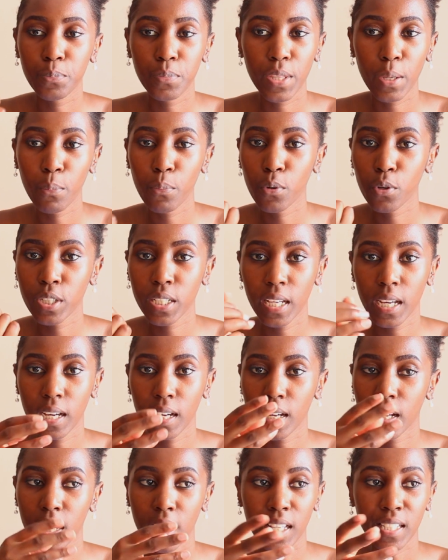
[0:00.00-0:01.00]
the
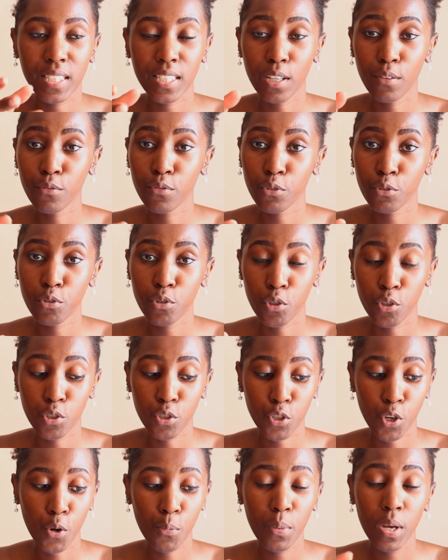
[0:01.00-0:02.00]
border and some fruits on
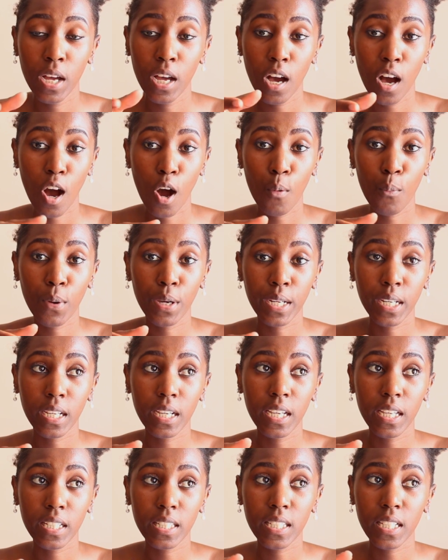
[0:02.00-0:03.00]
top, how many
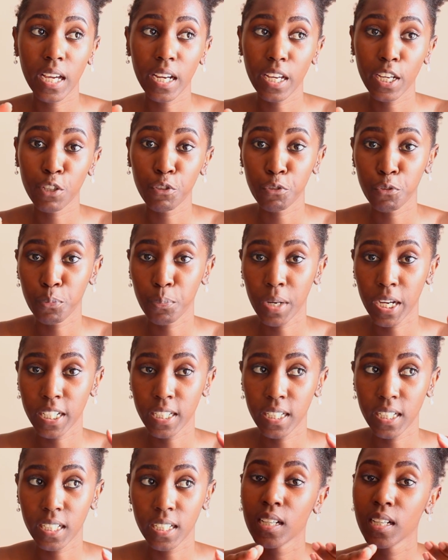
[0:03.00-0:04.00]
cakes can I do per
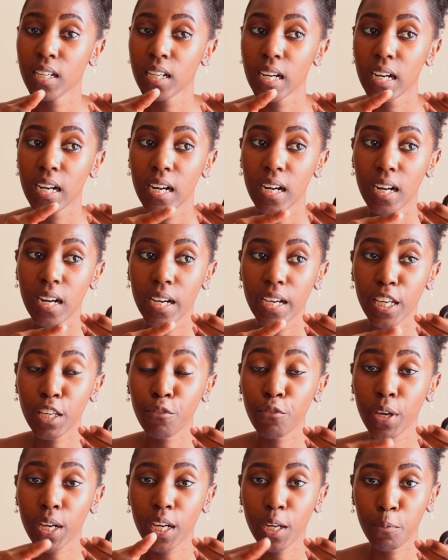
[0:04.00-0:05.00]
day?
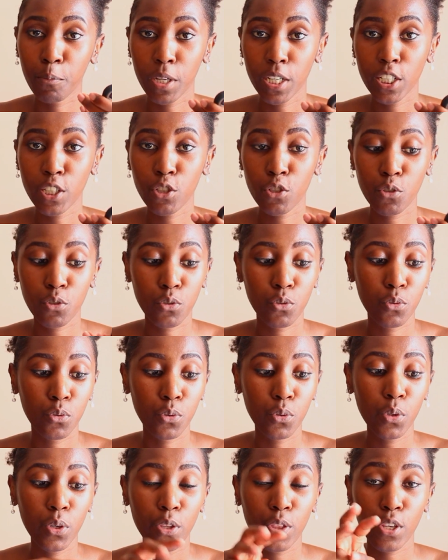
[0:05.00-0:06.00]
If I can manage to
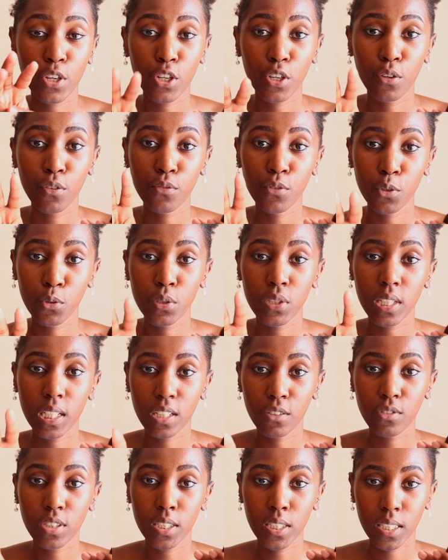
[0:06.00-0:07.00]
do 3 of those
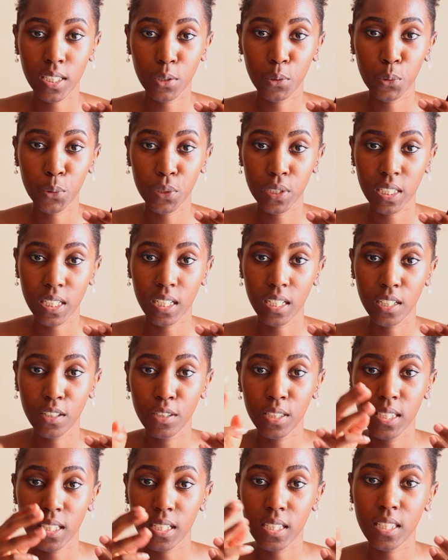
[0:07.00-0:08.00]
every single day,
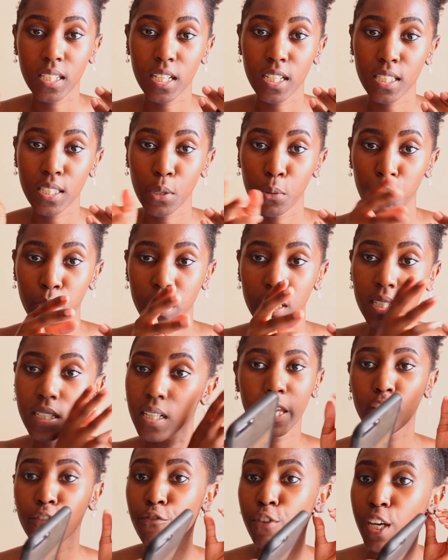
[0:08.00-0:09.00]
6 days a week,
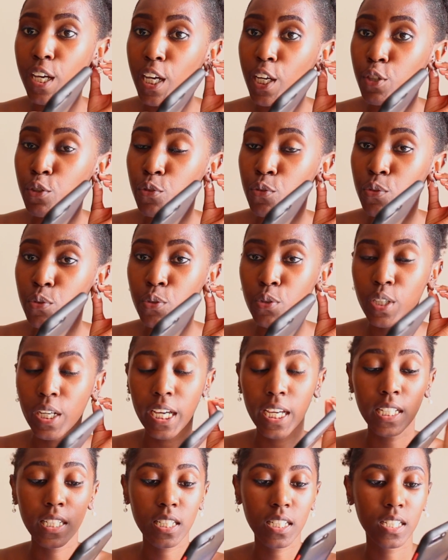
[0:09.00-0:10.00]
if I can do
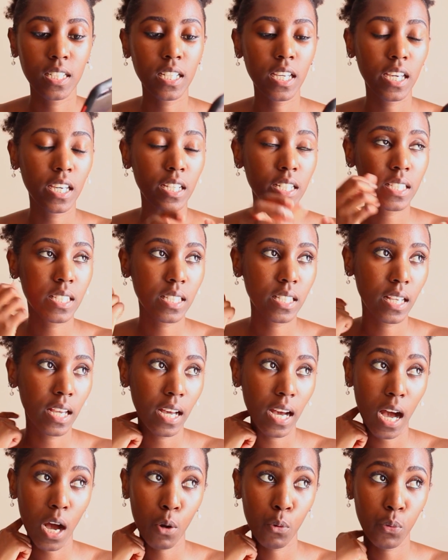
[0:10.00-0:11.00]
18 cakes
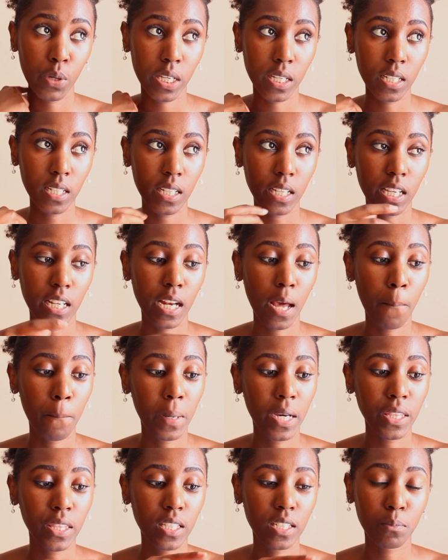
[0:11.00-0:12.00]
a week, in a
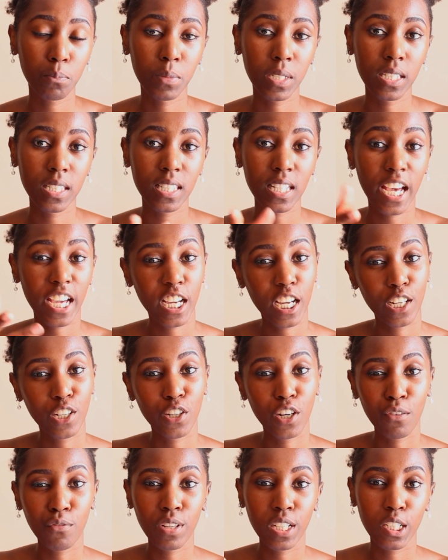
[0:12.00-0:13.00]
month it means I can
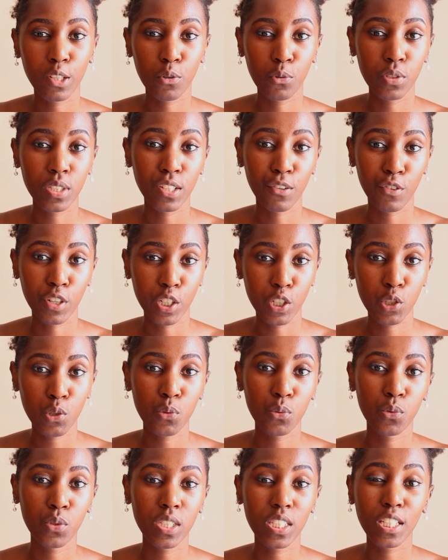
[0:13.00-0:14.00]
roughly do
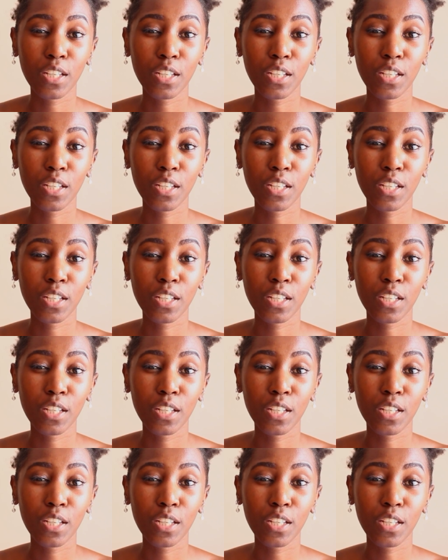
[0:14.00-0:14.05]
72